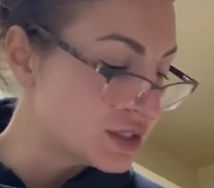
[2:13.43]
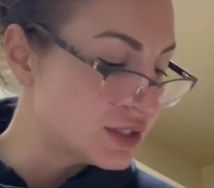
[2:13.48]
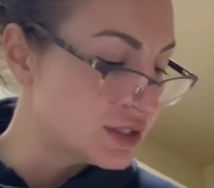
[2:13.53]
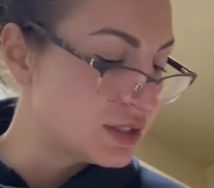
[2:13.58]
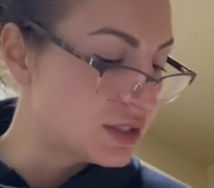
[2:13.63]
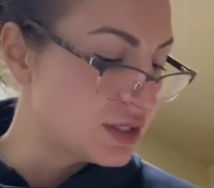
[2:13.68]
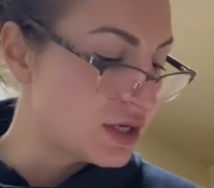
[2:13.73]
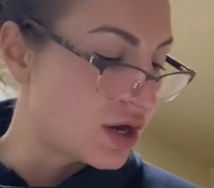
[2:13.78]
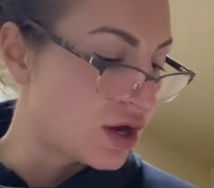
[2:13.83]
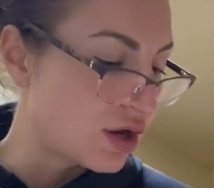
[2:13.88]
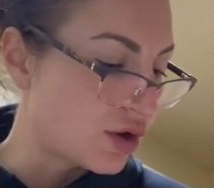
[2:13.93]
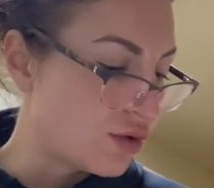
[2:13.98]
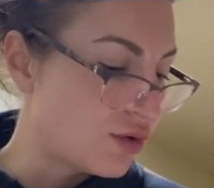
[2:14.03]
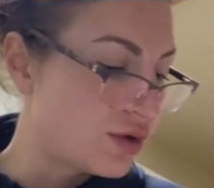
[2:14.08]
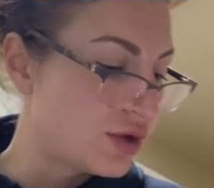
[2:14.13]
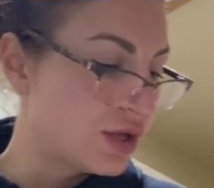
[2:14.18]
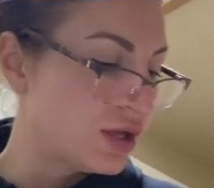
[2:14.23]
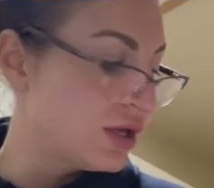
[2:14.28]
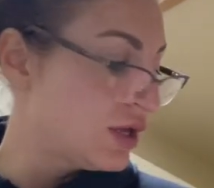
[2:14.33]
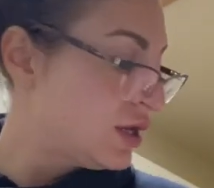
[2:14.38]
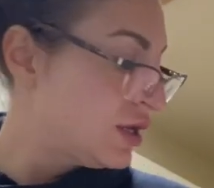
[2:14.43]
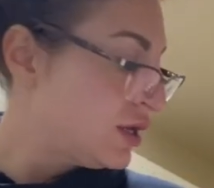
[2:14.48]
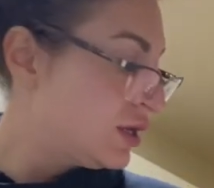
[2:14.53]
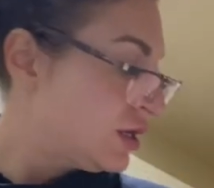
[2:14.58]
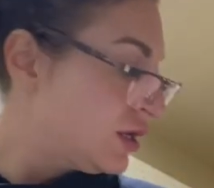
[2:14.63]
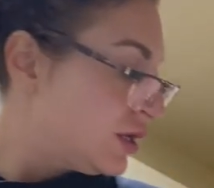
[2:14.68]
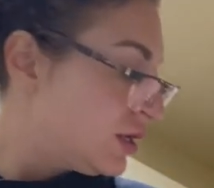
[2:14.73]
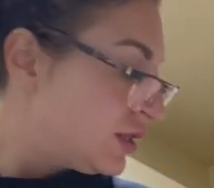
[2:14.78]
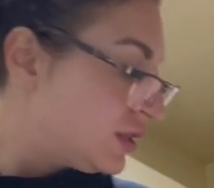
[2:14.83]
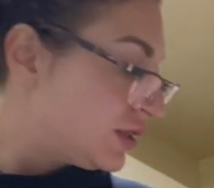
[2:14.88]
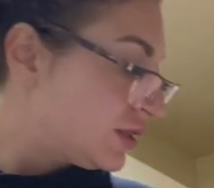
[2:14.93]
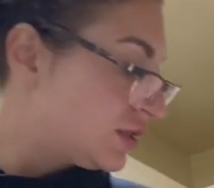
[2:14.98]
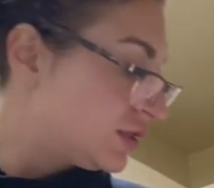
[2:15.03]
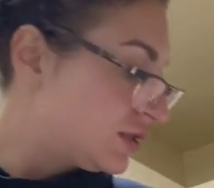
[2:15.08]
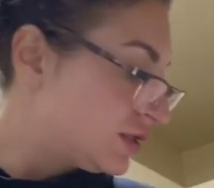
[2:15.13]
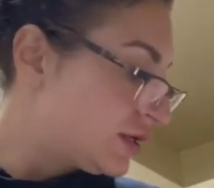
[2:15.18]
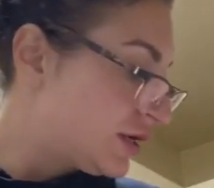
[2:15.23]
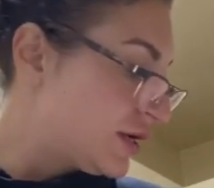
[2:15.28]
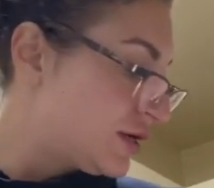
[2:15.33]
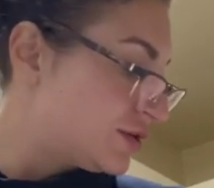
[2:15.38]
So
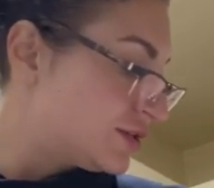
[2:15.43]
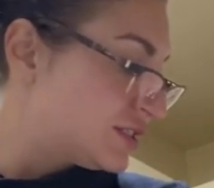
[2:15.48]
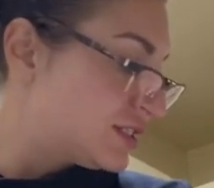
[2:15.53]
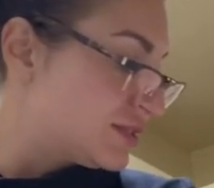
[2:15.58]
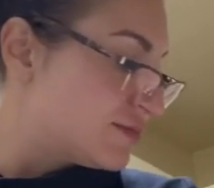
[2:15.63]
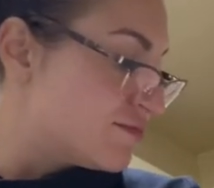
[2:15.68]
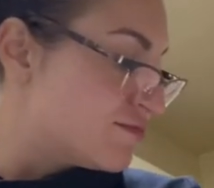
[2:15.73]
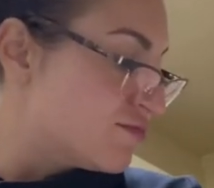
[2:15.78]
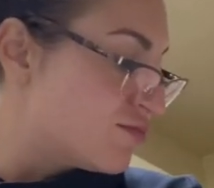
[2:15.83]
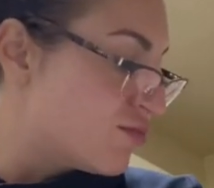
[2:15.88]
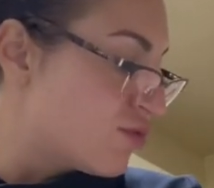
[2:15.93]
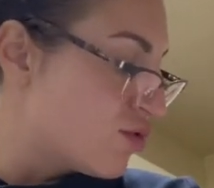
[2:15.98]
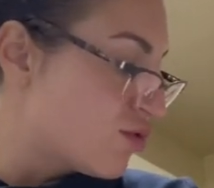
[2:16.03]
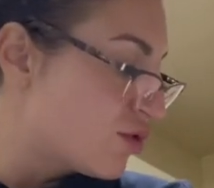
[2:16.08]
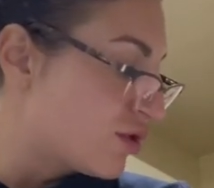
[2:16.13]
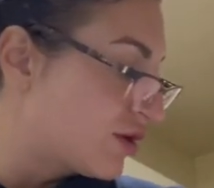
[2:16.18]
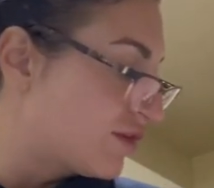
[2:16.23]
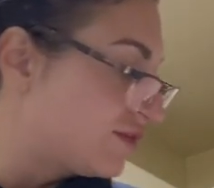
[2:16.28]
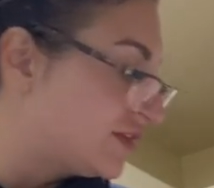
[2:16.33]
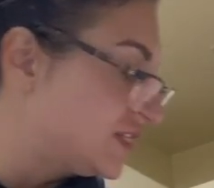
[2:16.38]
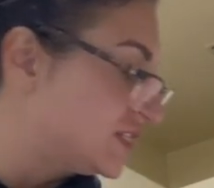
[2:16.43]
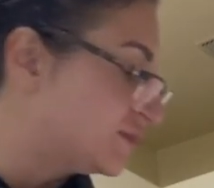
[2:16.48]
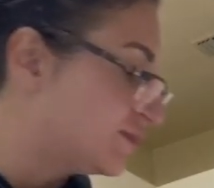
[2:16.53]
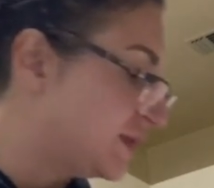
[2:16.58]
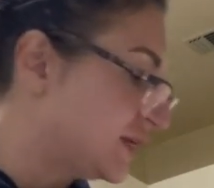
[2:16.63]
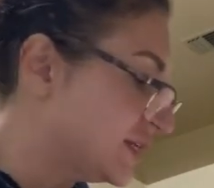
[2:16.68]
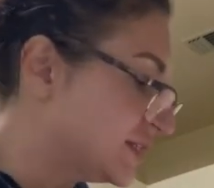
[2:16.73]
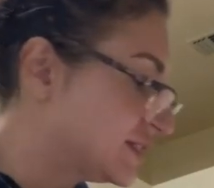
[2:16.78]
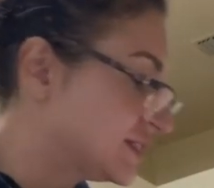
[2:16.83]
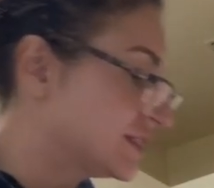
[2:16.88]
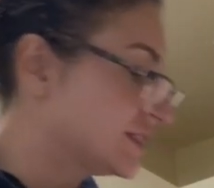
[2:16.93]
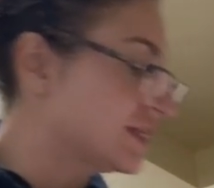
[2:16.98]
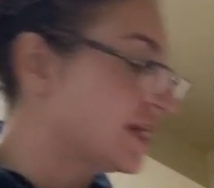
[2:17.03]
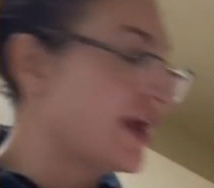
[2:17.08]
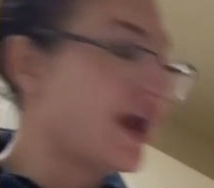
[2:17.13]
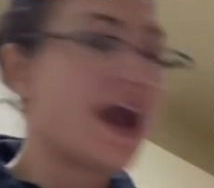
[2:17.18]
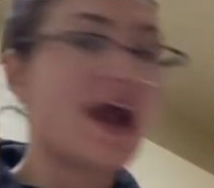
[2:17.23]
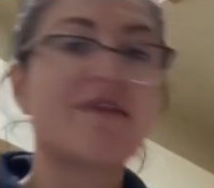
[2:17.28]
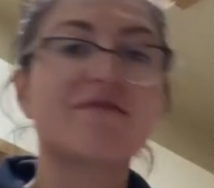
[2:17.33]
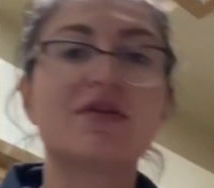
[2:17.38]
here's some more of these pieces, and I
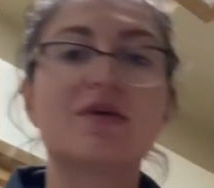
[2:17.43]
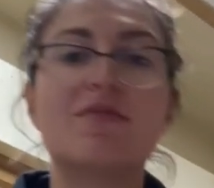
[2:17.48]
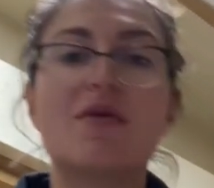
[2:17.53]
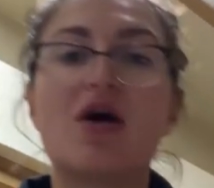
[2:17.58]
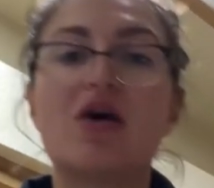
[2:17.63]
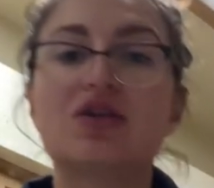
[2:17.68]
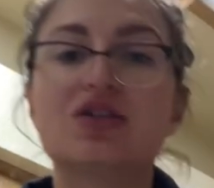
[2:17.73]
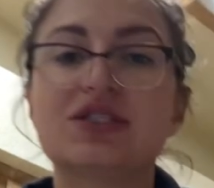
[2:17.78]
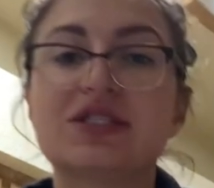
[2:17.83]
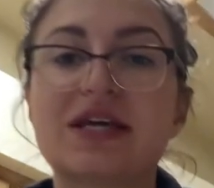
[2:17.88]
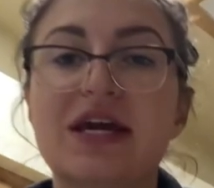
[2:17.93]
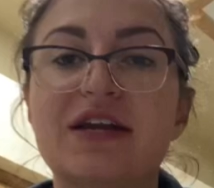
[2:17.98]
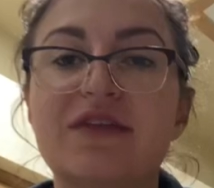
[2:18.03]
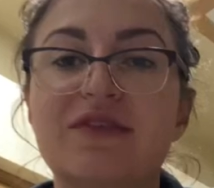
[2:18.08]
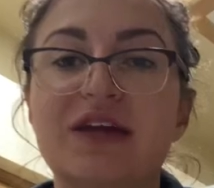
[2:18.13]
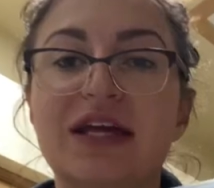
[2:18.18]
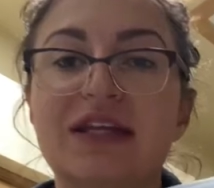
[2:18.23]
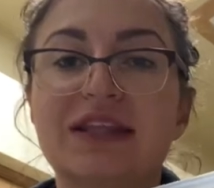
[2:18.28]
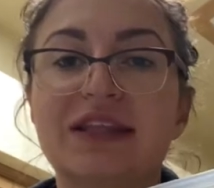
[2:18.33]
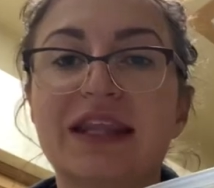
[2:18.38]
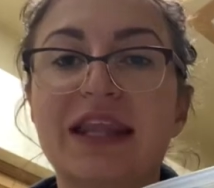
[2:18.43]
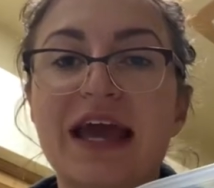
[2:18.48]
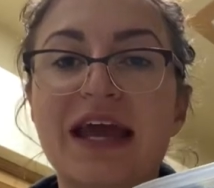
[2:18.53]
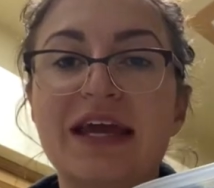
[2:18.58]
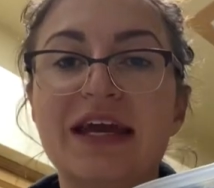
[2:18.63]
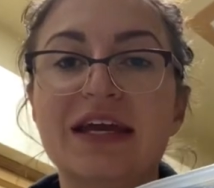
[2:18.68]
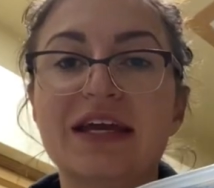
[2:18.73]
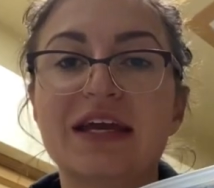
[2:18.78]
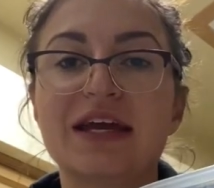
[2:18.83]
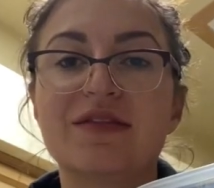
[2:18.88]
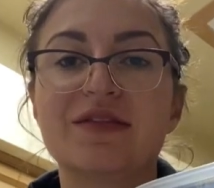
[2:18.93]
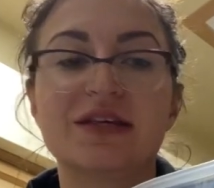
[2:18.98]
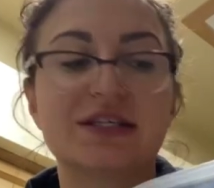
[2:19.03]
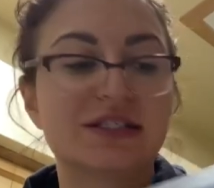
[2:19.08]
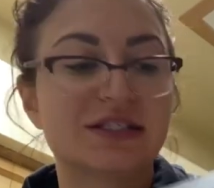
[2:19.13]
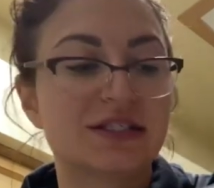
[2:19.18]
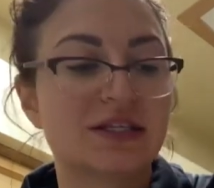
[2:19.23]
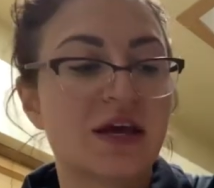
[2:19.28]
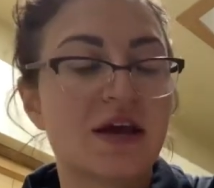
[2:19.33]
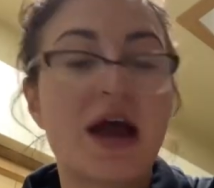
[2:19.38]
have them all just kind of like laying in
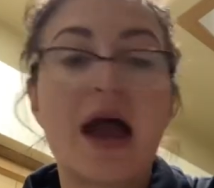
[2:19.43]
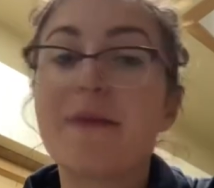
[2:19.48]
this.